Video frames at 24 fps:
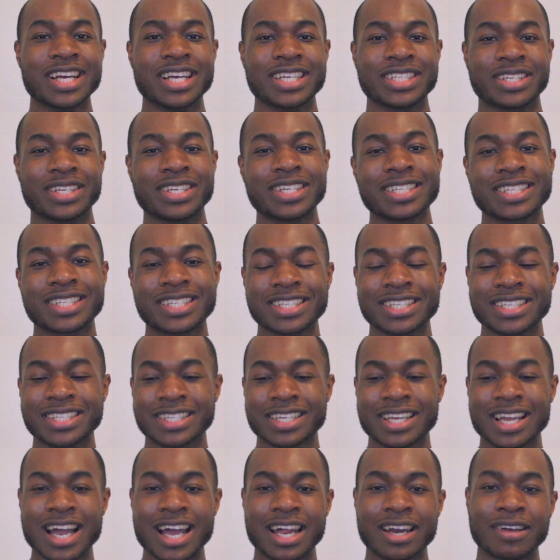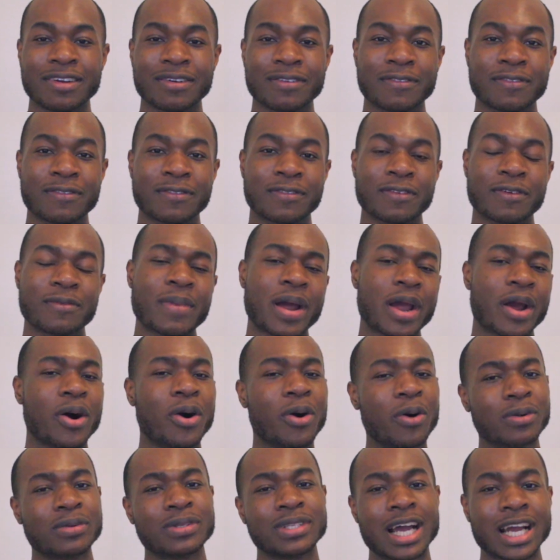So this is kind of for my
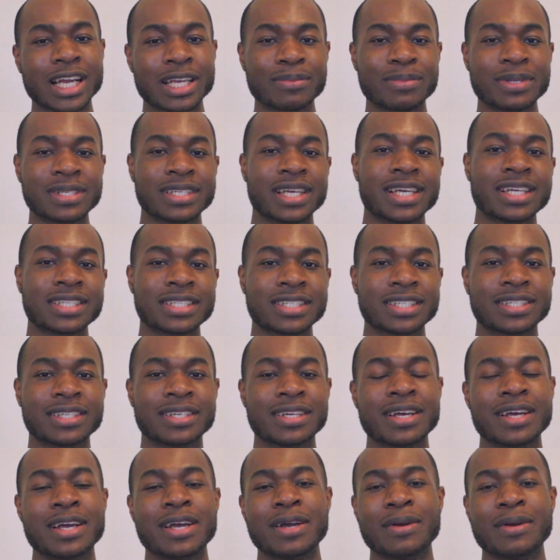own documentation.